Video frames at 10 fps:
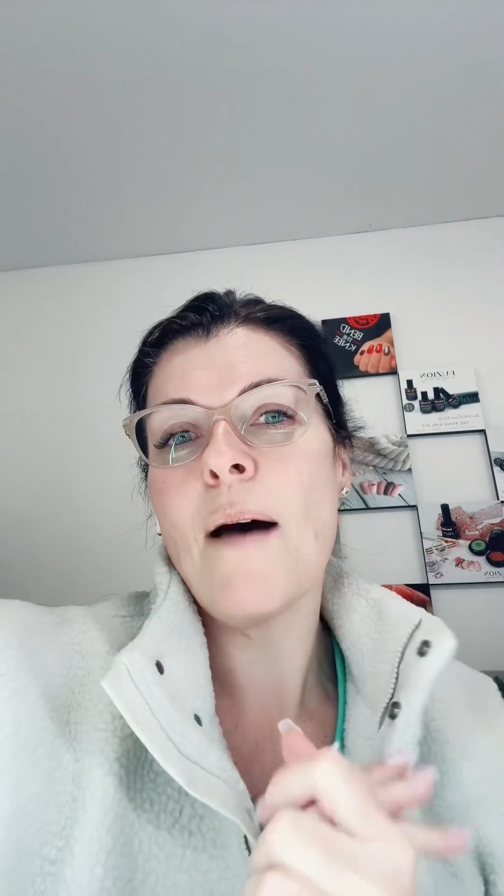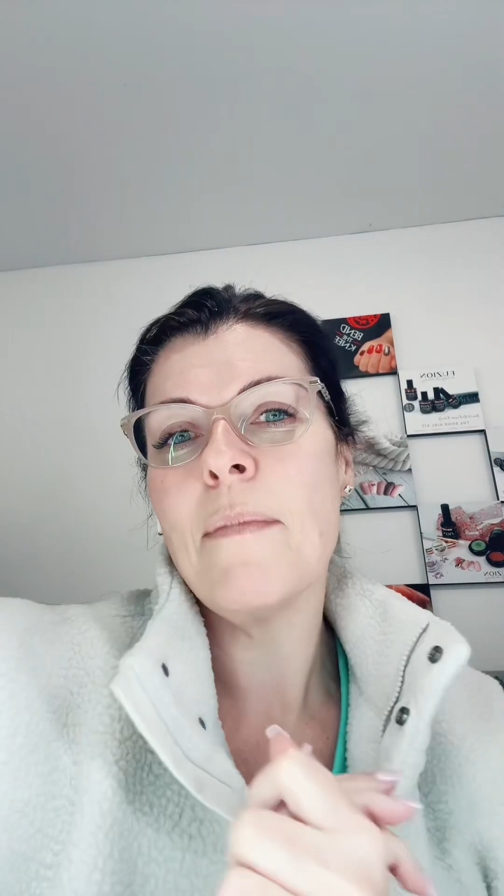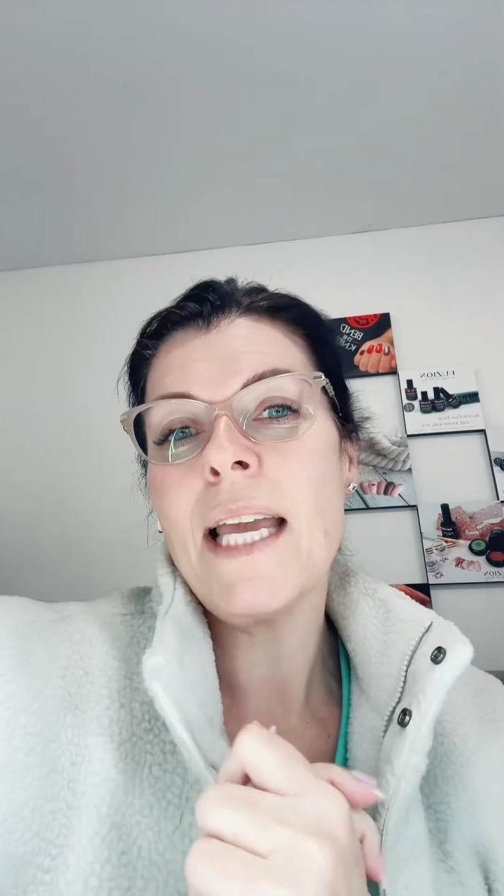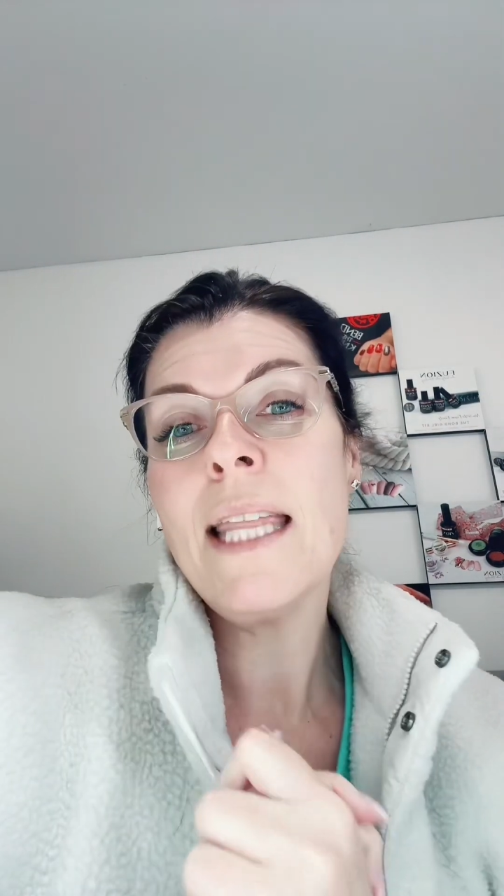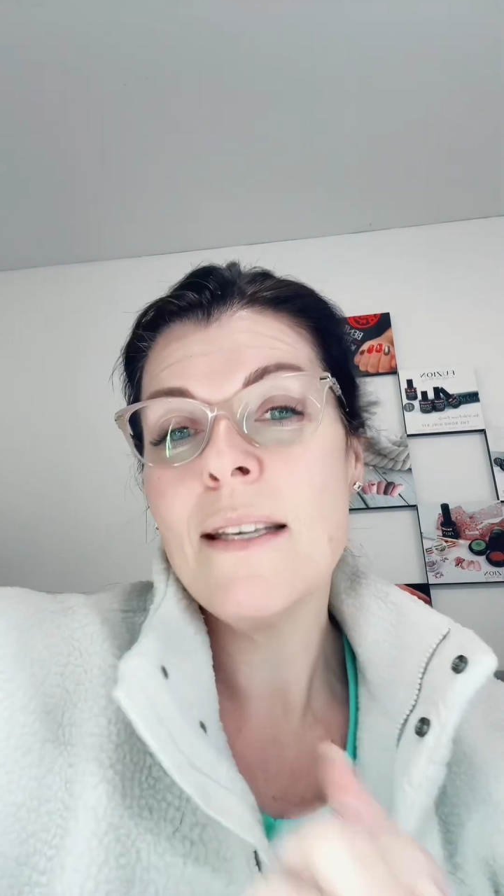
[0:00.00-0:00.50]

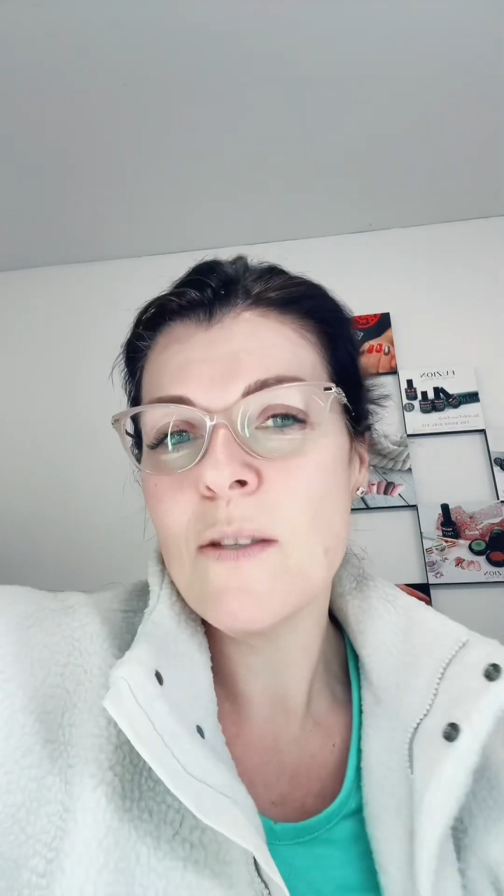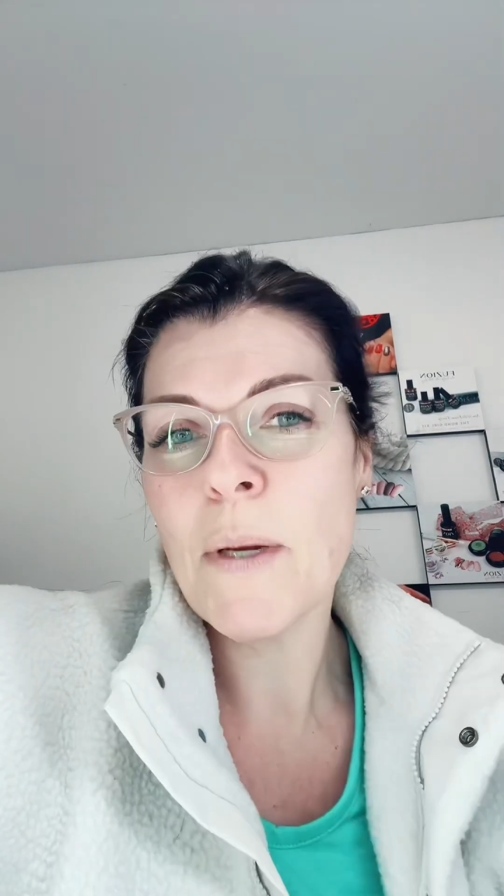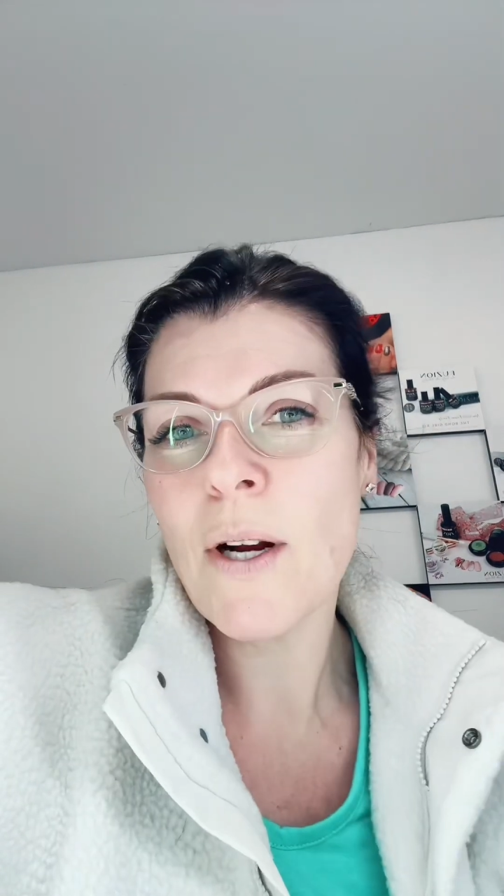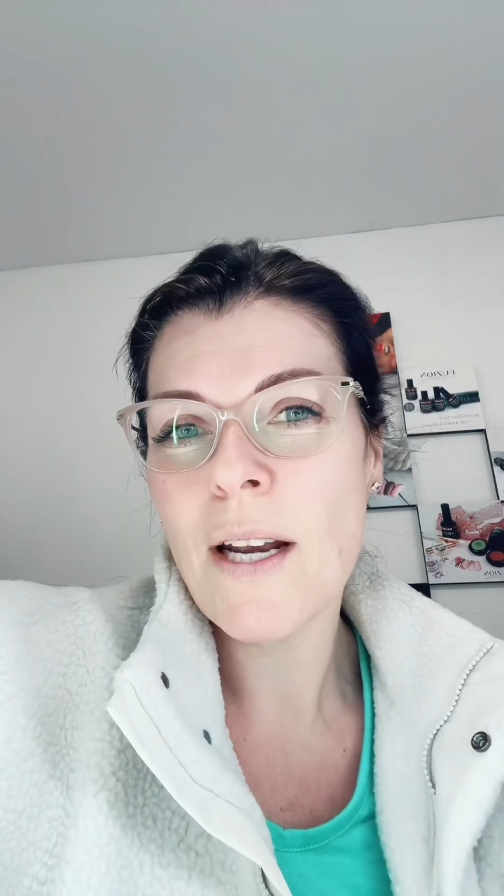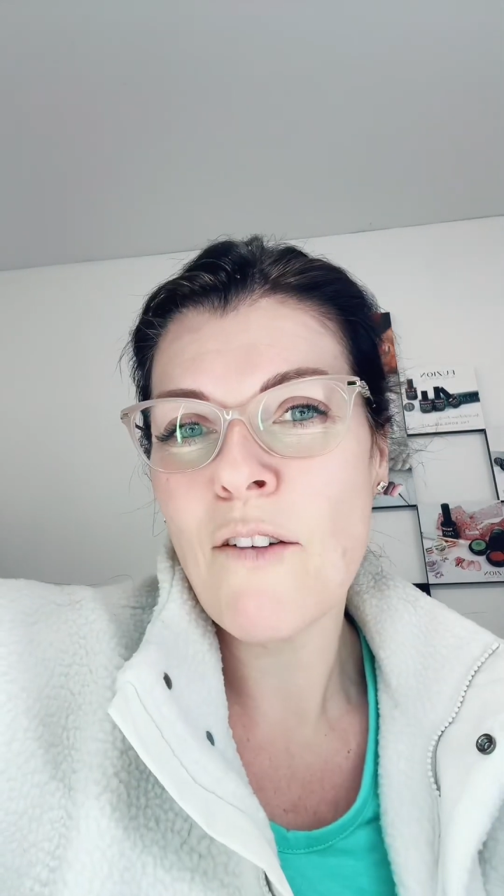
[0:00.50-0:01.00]
in the
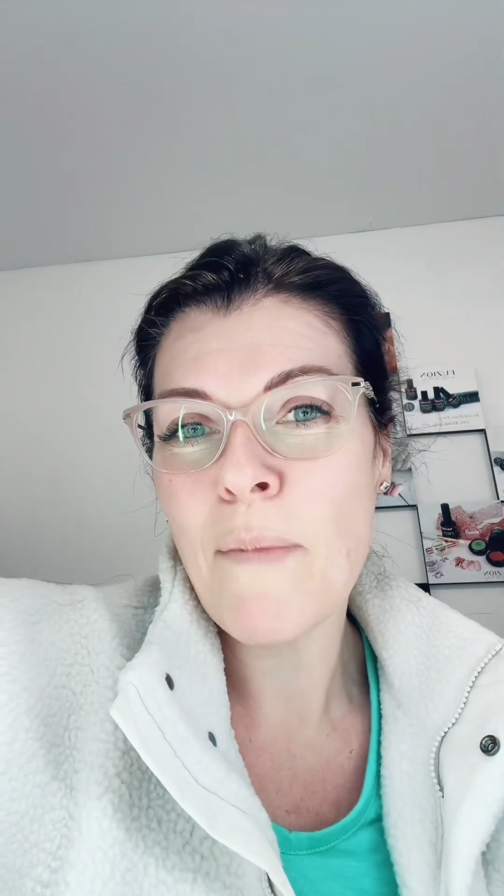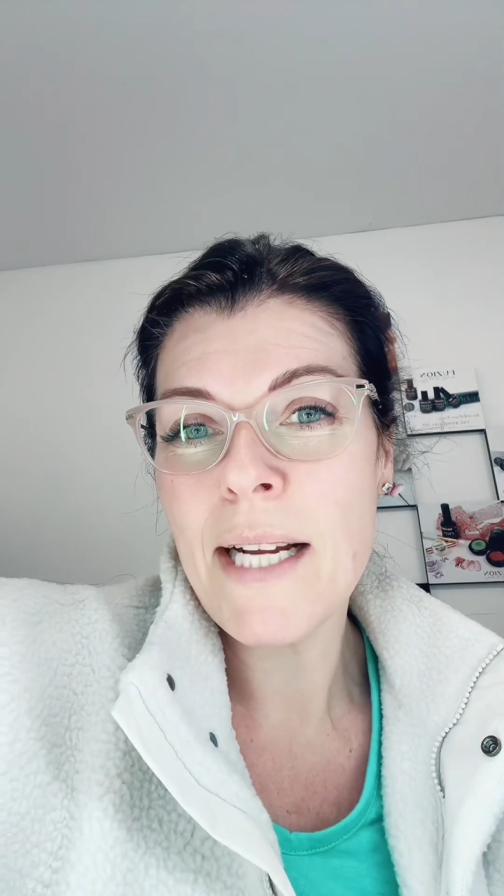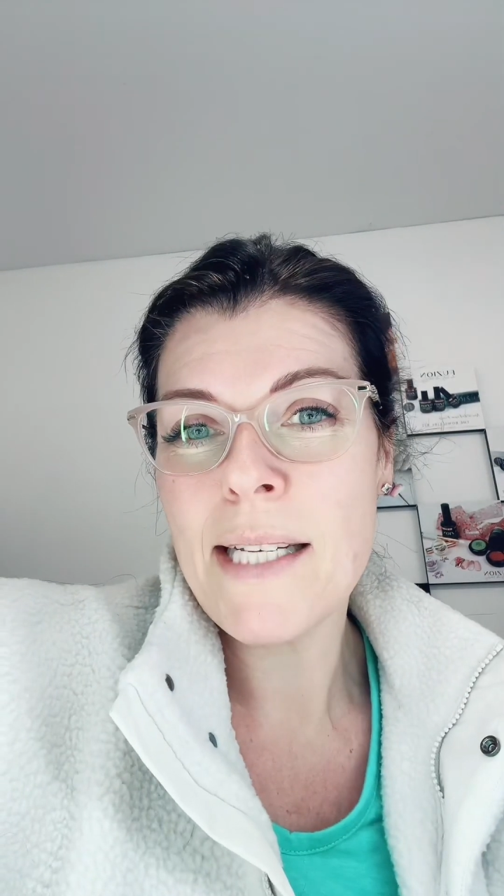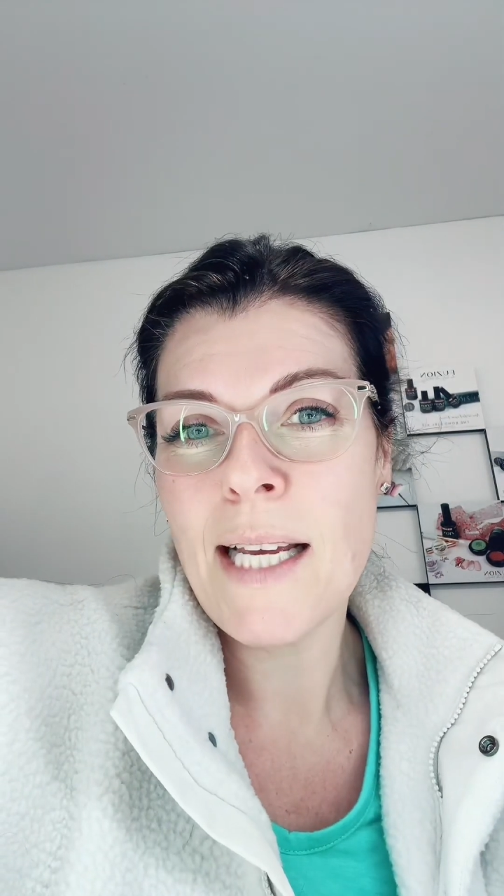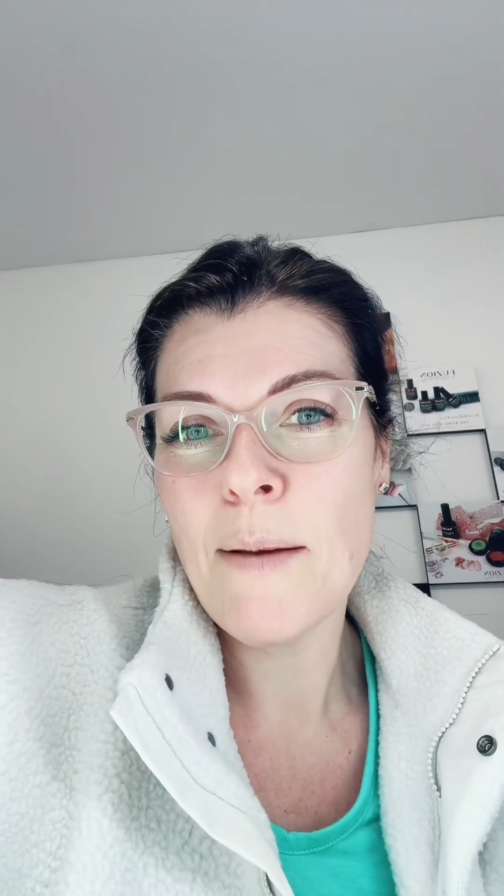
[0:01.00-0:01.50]
spirit of my
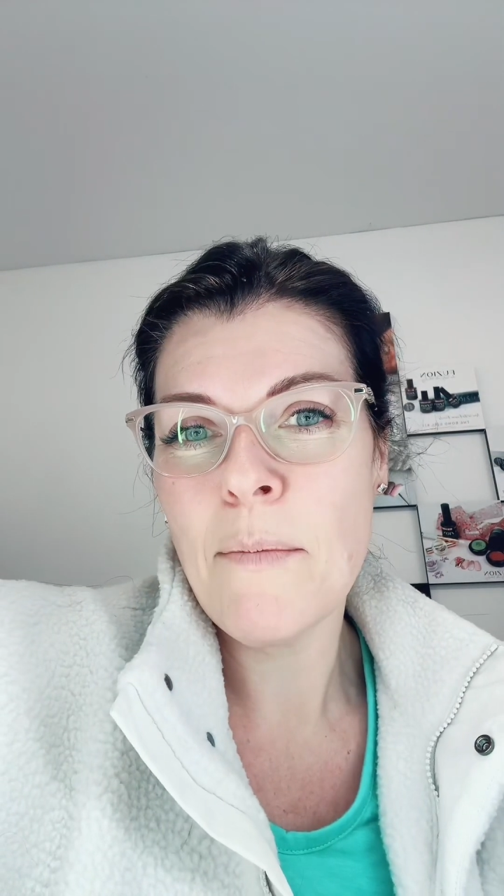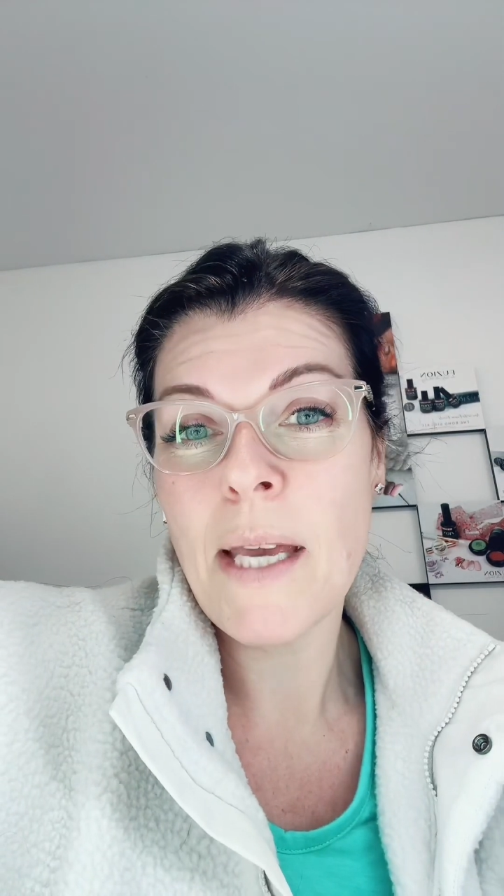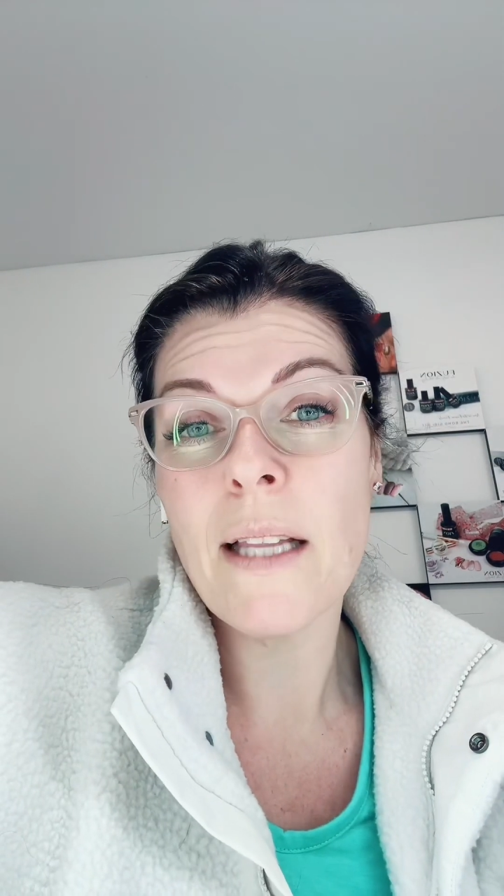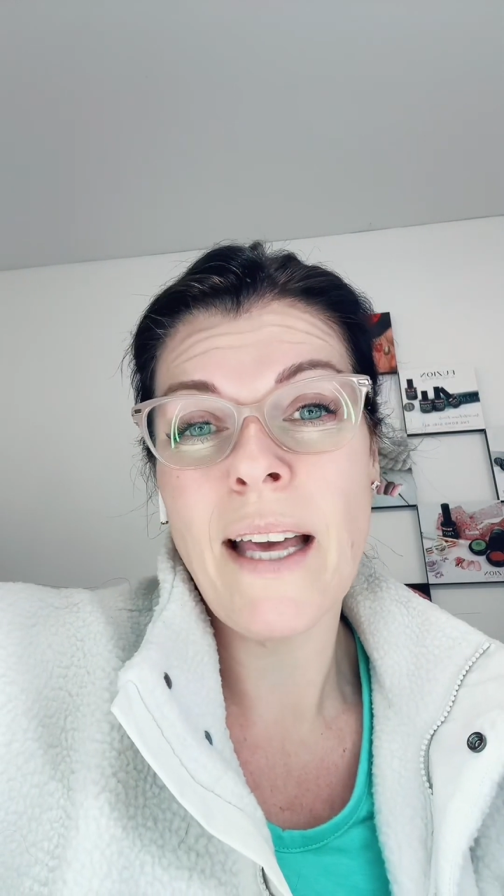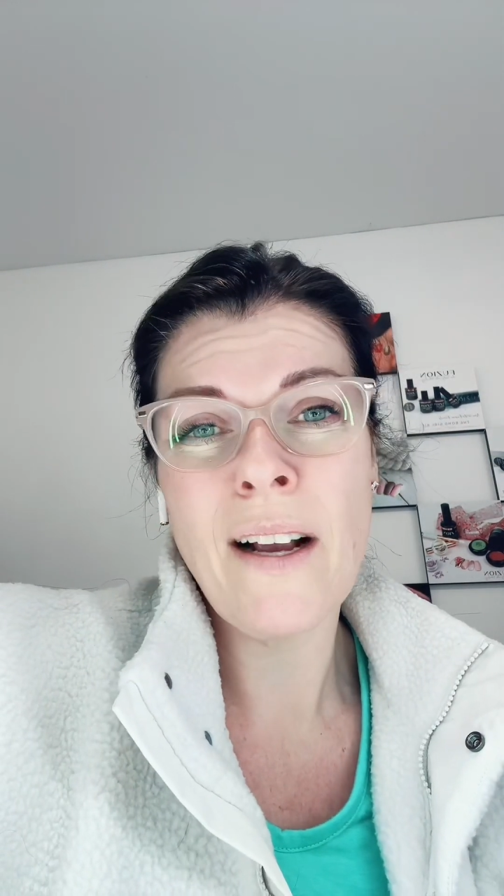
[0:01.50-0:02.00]
team
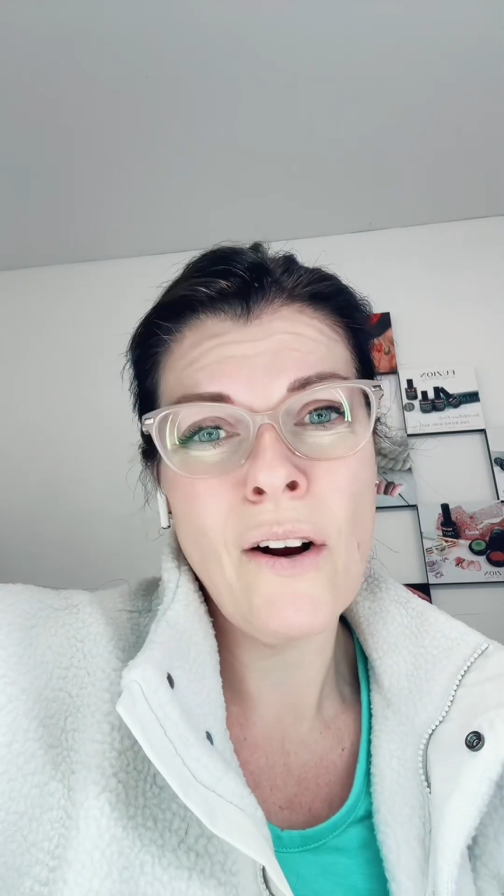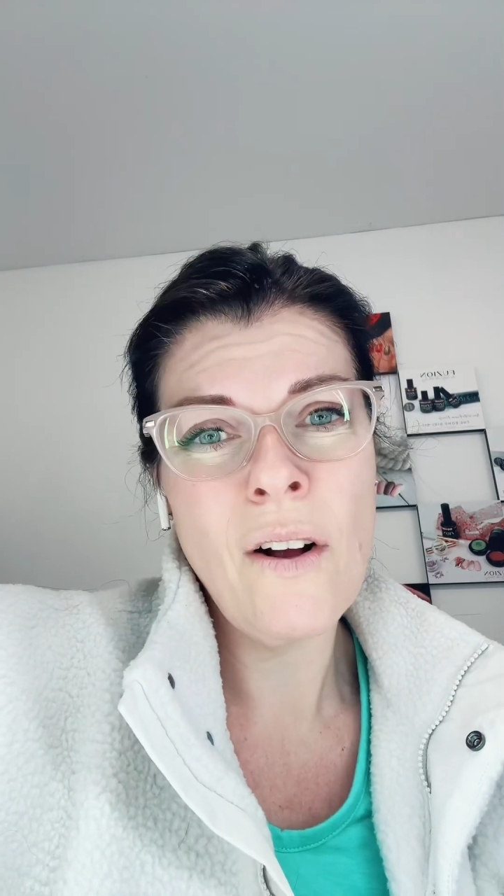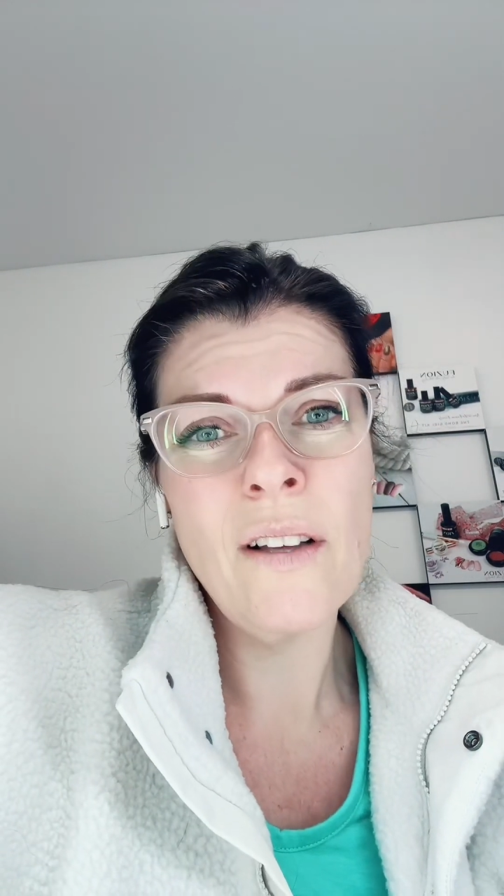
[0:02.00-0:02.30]
being like, girl,